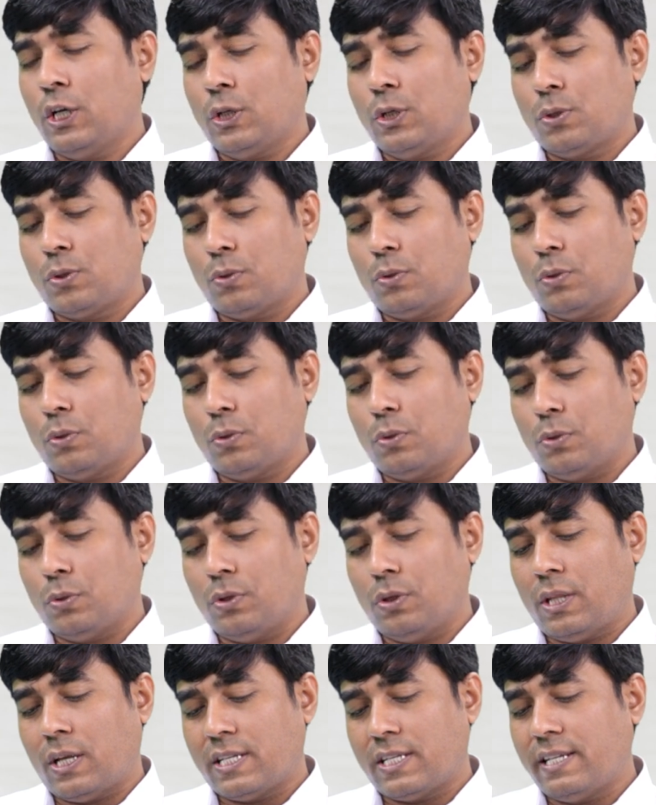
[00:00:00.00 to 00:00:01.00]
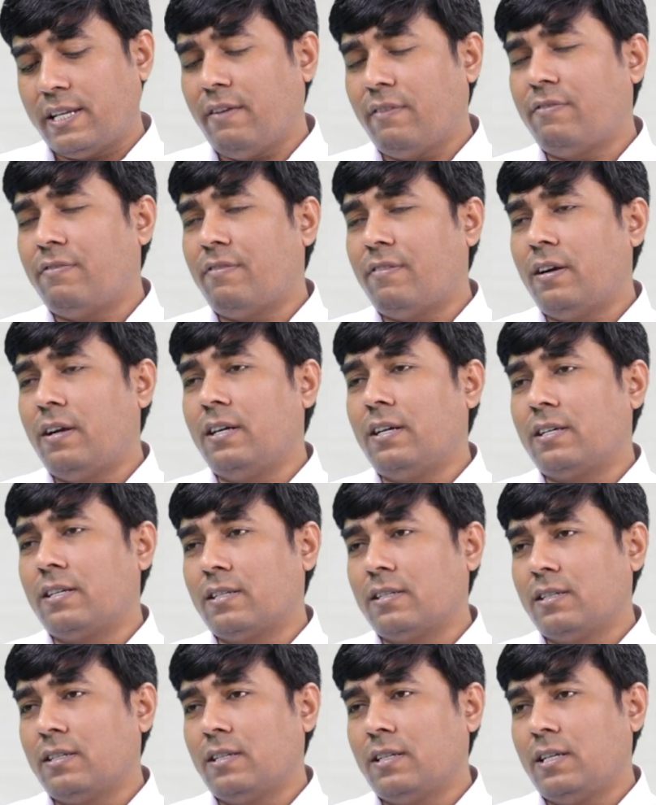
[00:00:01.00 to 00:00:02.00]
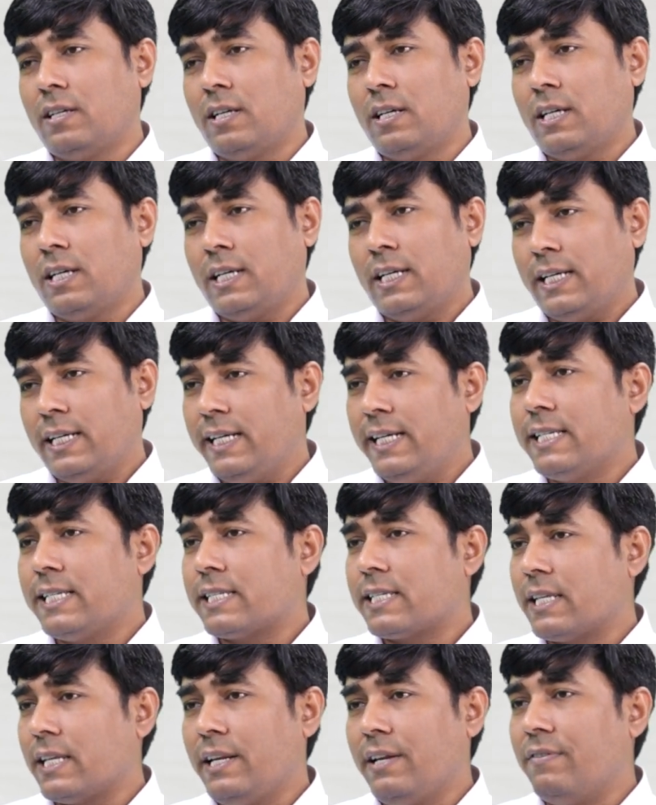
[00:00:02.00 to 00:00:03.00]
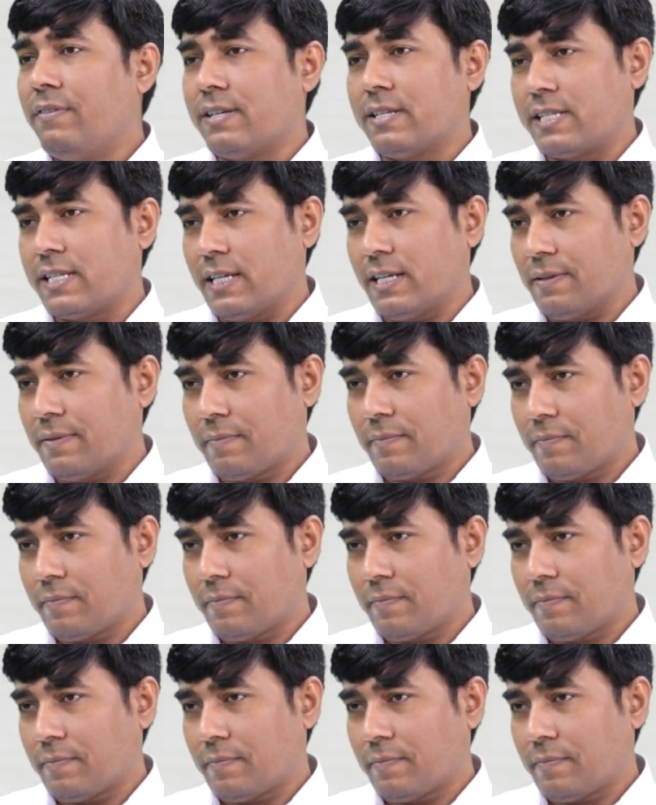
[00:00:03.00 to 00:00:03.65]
So, the safe word is reversing.